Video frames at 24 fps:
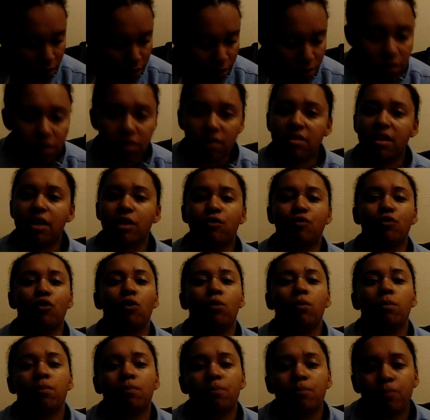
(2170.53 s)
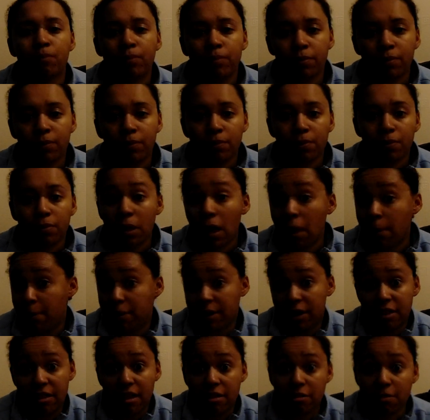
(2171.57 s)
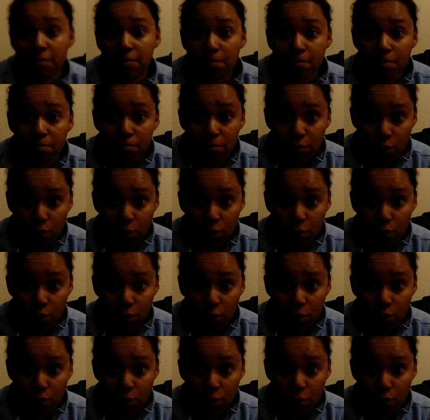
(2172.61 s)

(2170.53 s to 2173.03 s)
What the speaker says: successful, but it doesn't.